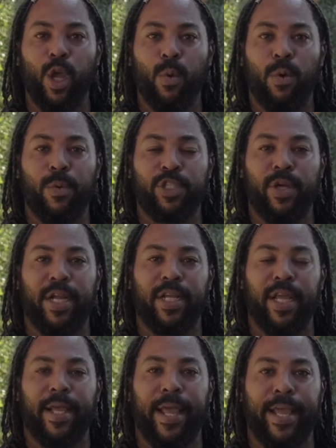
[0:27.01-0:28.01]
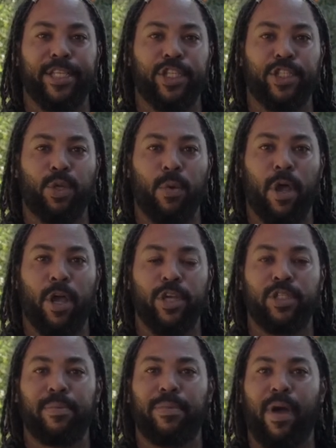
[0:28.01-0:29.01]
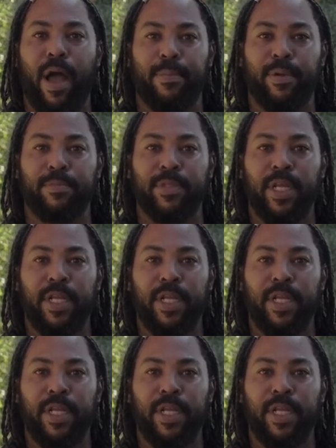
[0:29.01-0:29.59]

when we're trying to get answers to our urgent problems.